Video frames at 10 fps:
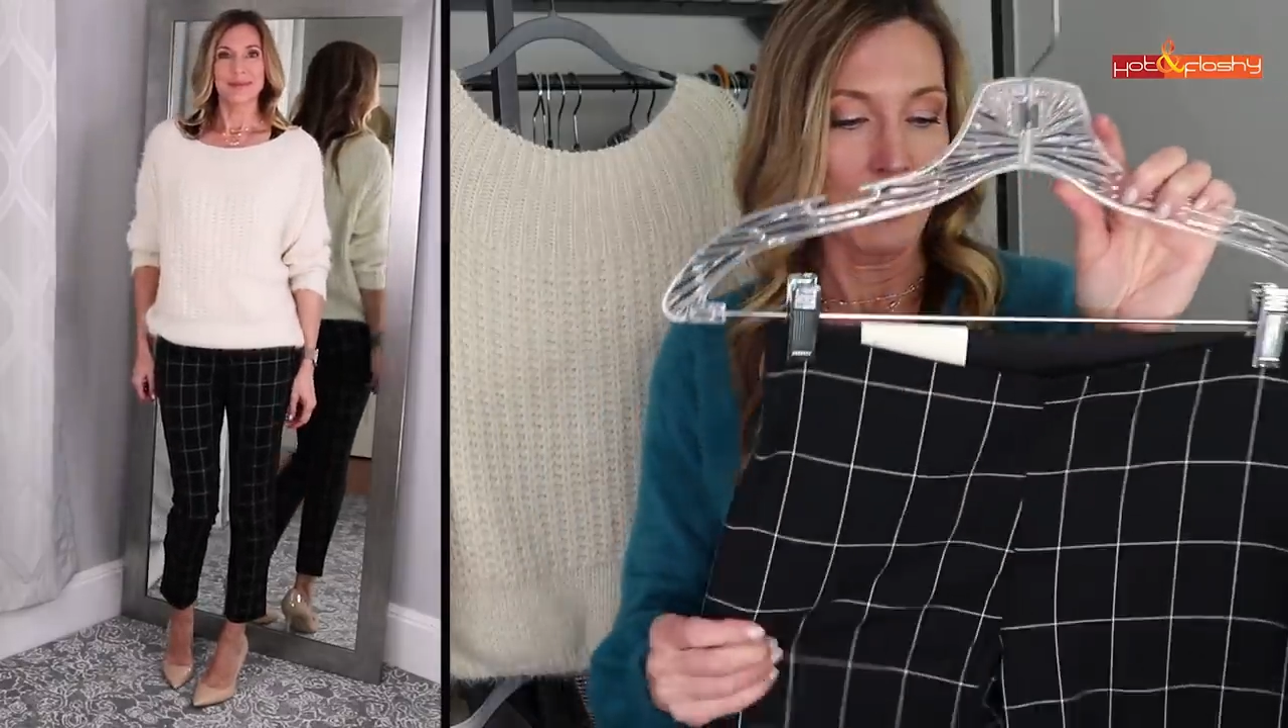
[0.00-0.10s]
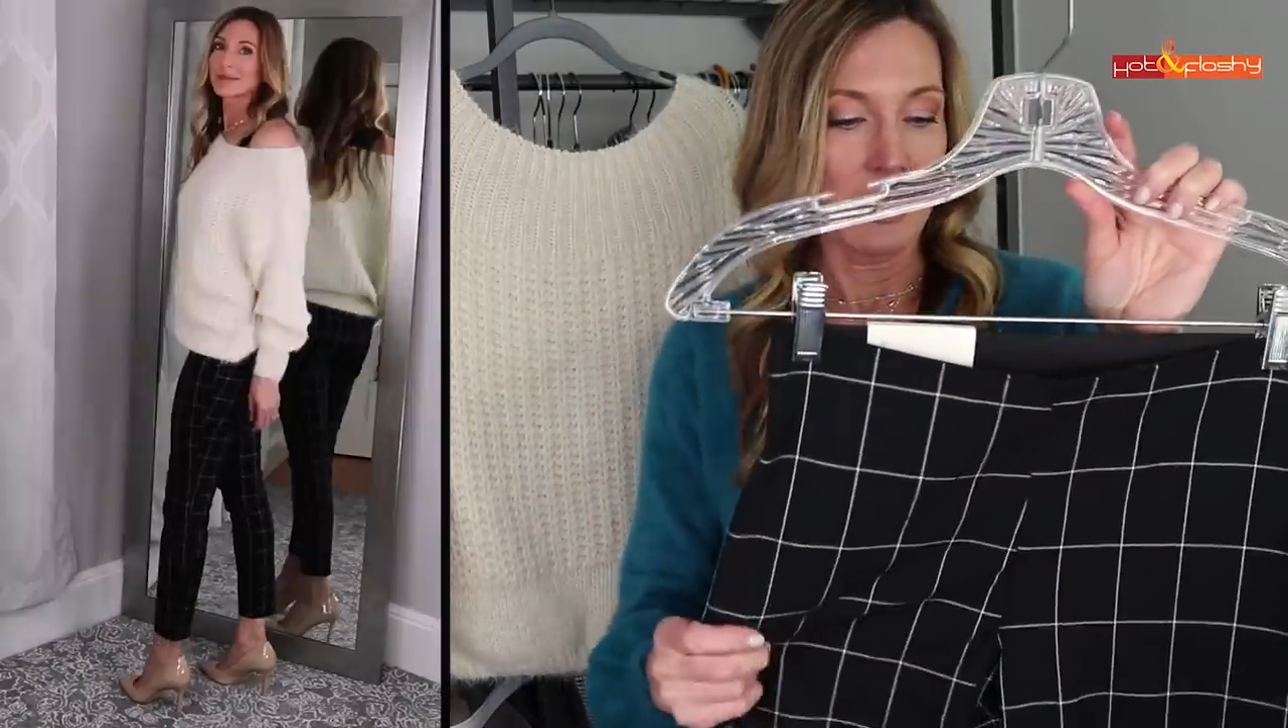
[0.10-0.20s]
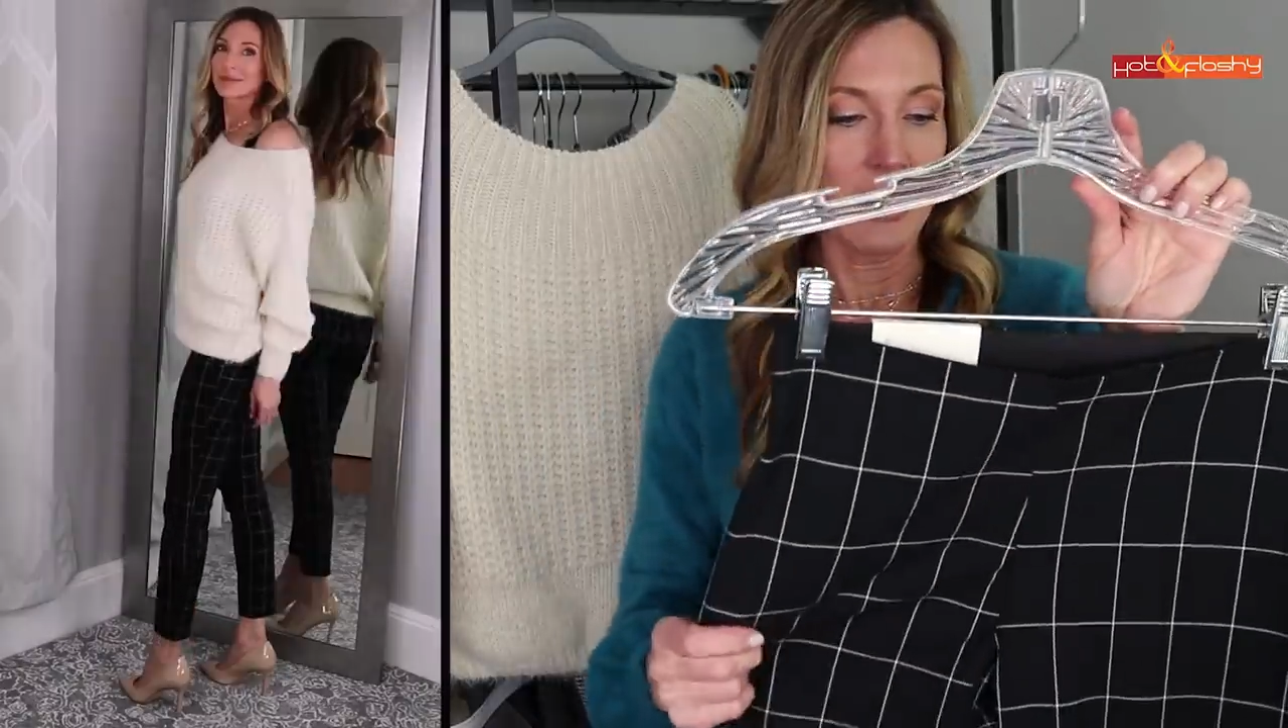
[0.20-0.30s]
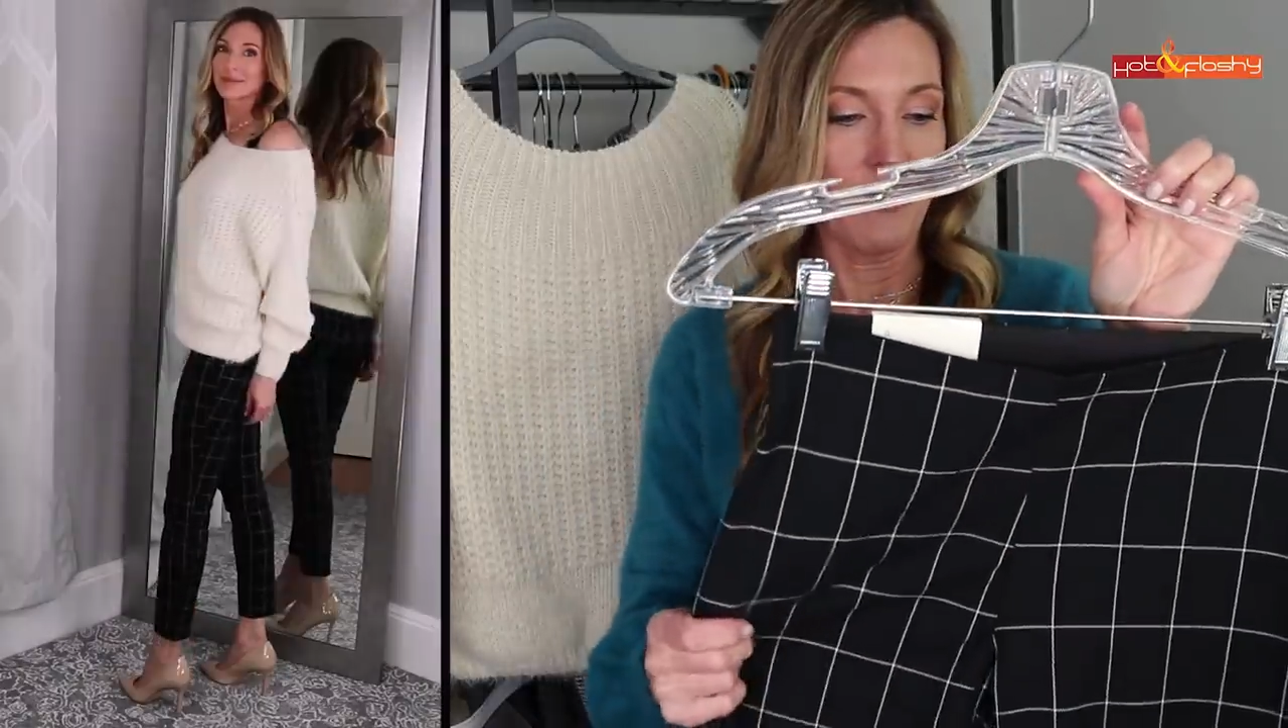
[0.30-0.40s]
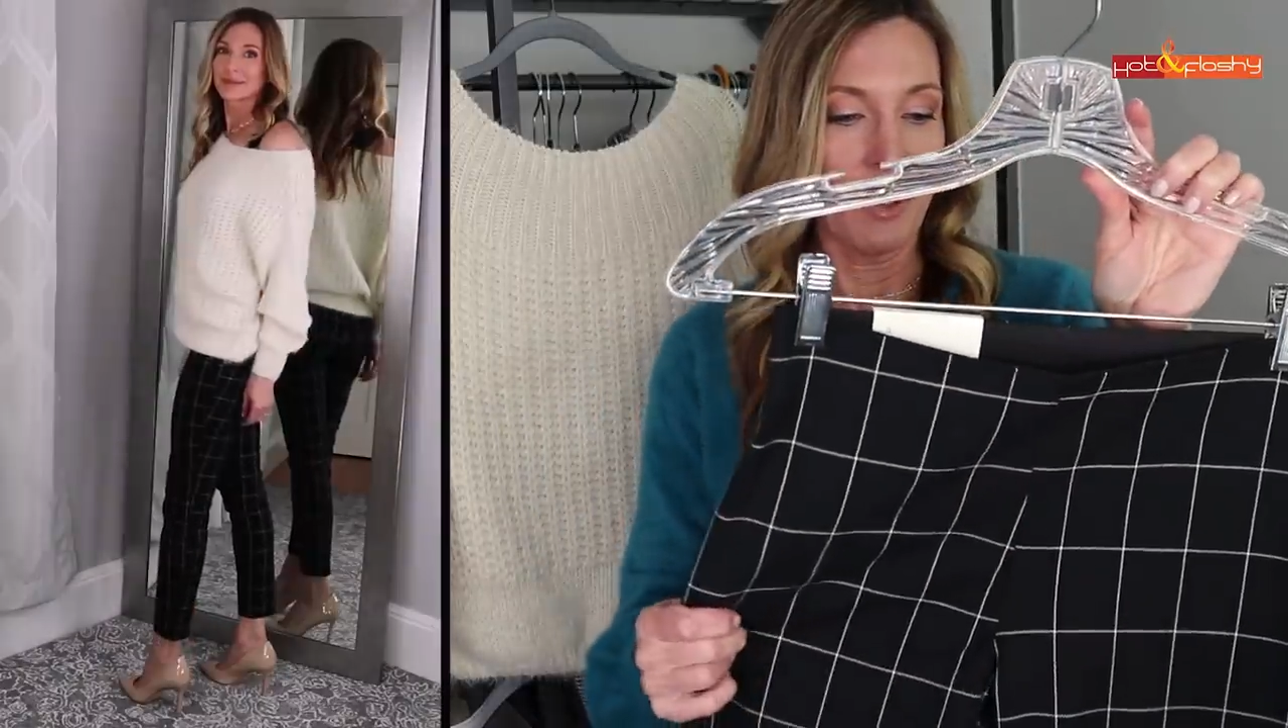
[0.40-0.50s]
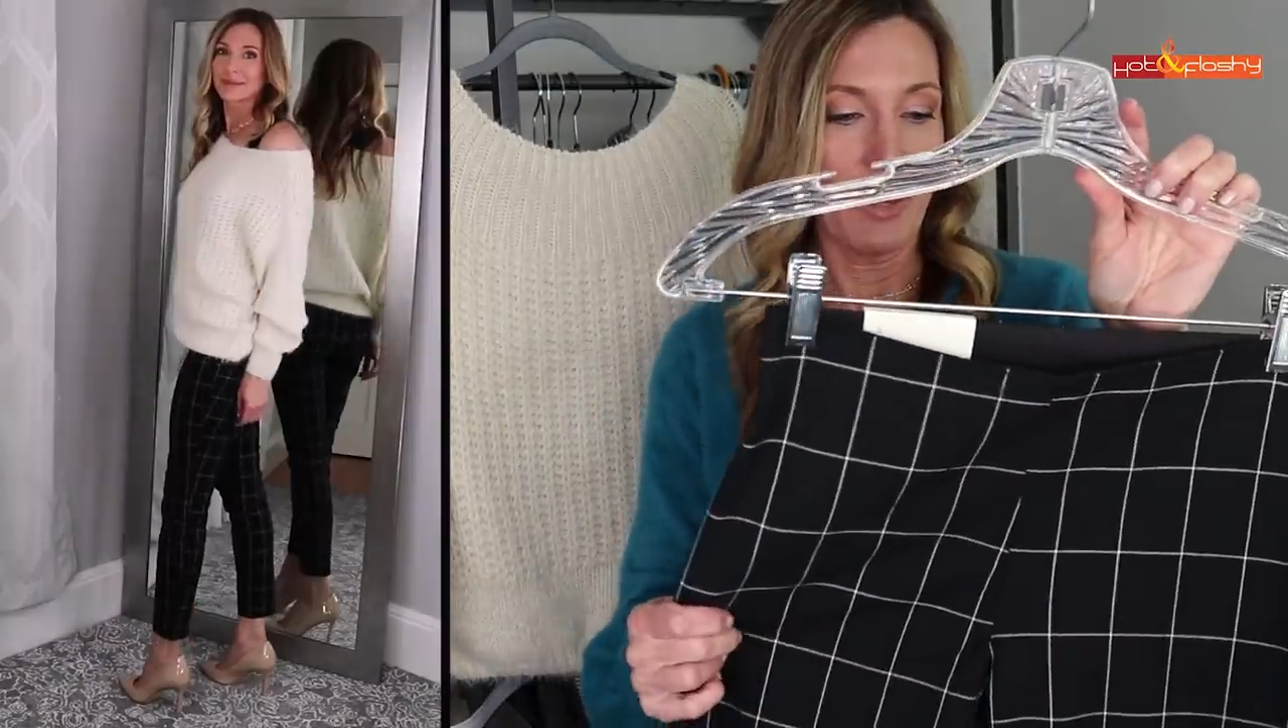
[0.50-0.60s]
was different